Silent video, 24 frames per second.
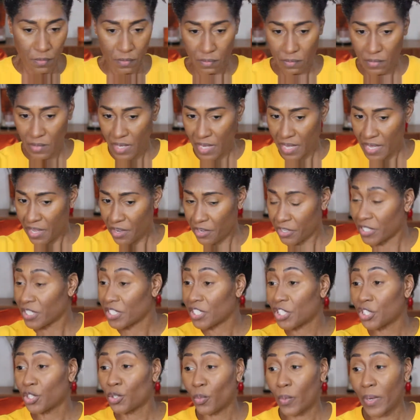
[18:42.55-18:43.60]
My hair is
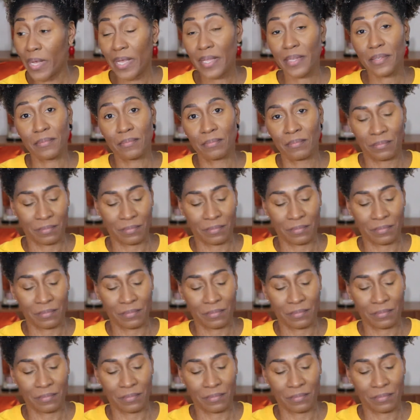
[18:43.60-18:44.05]
still wet.